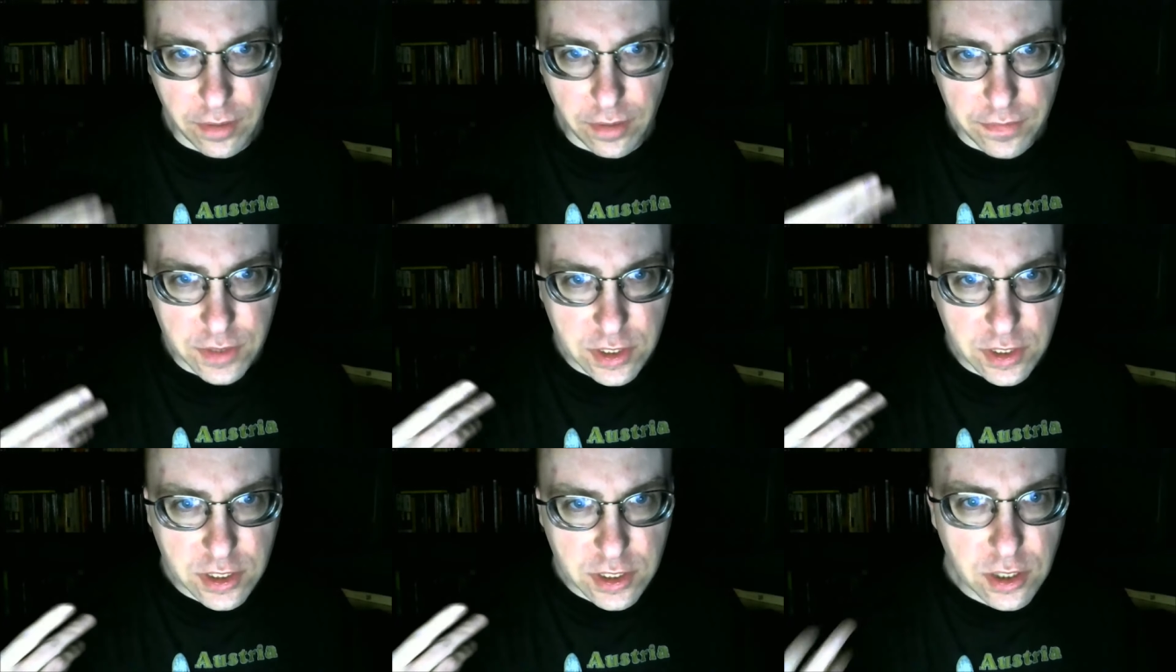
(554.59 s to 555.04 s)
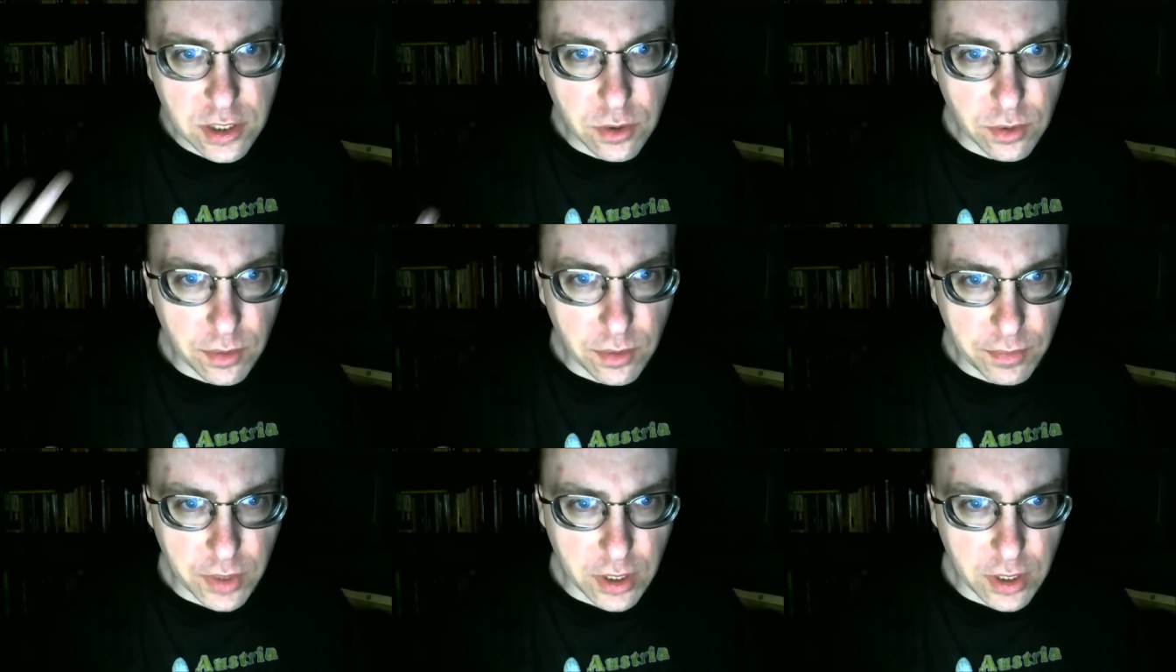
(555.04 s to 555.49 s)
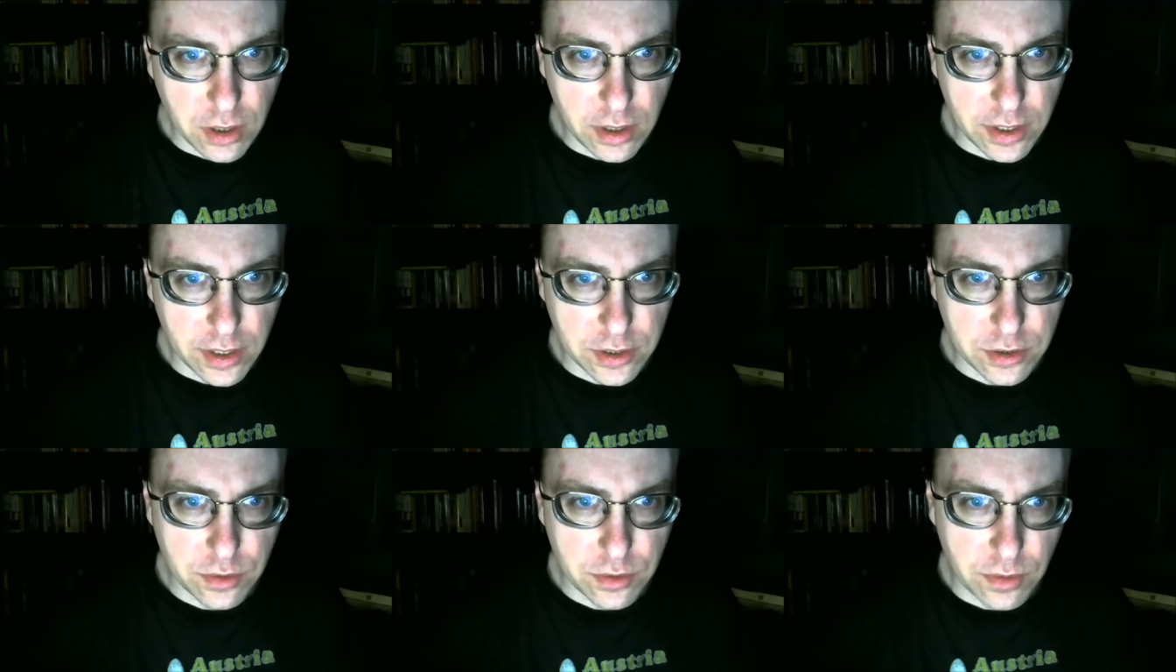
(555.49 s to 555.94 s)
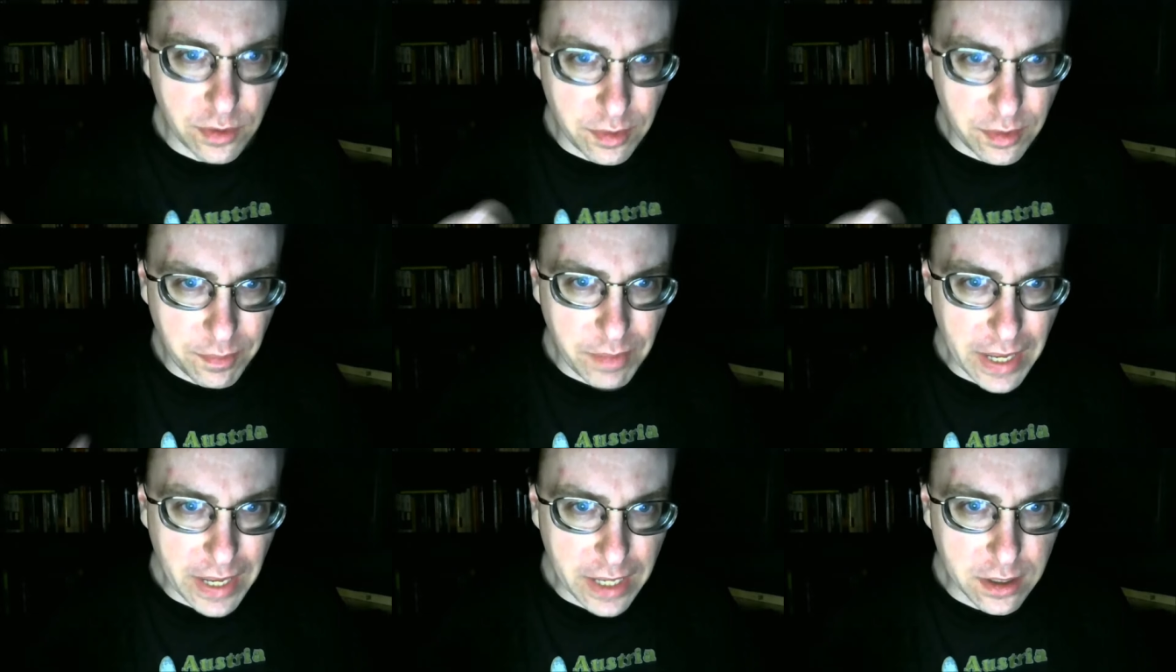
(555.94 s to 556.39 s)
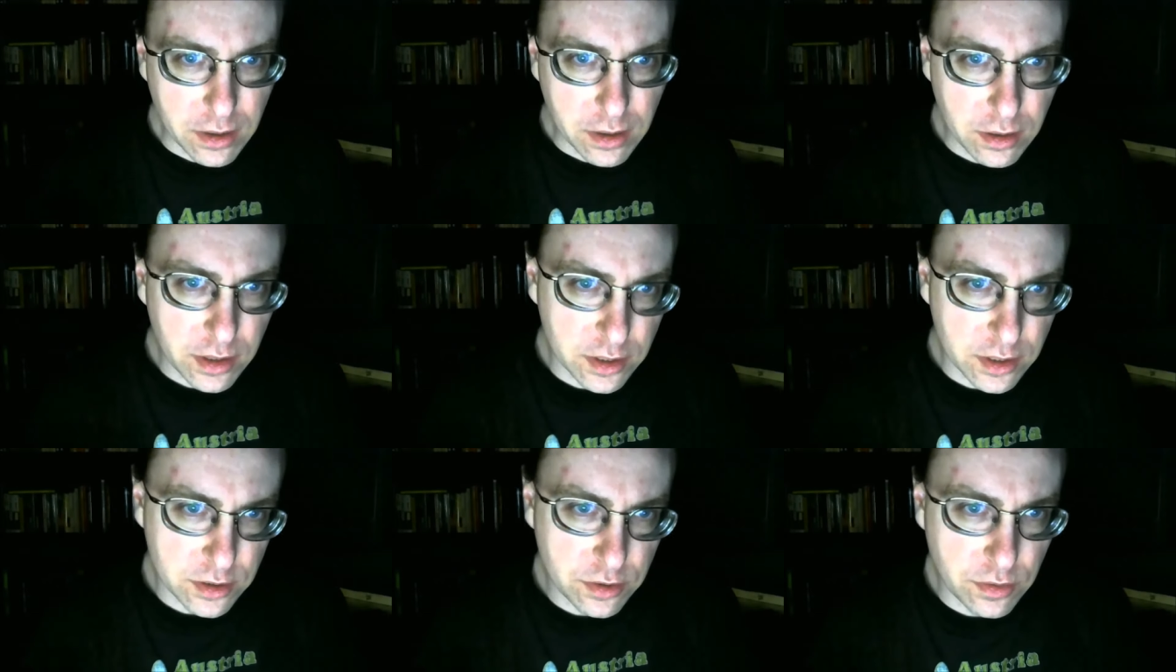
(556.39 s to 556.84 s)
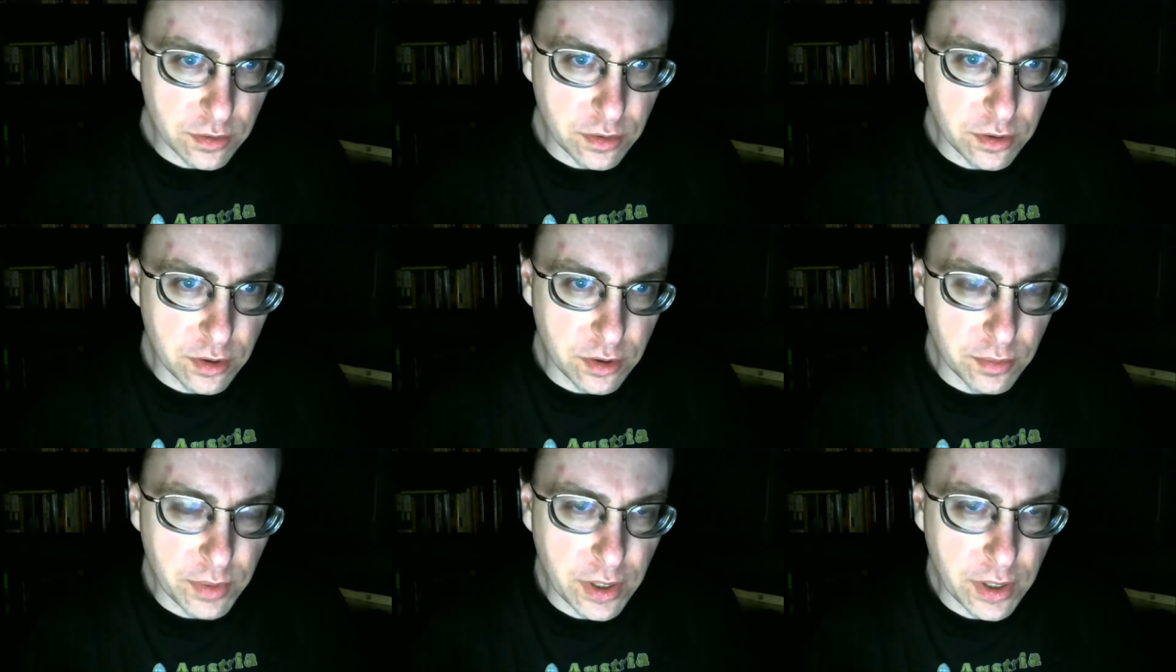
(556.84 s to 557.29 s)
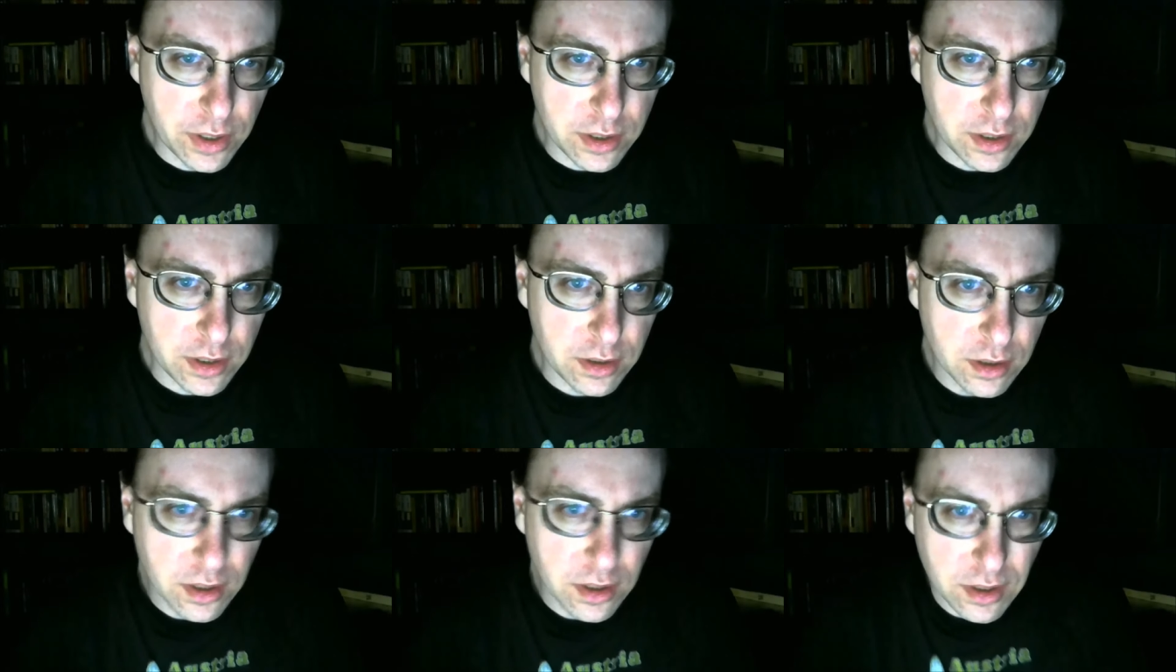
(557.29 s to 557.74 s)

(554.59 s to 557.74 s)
of serum cholesterol, the bad cholesterol in your body.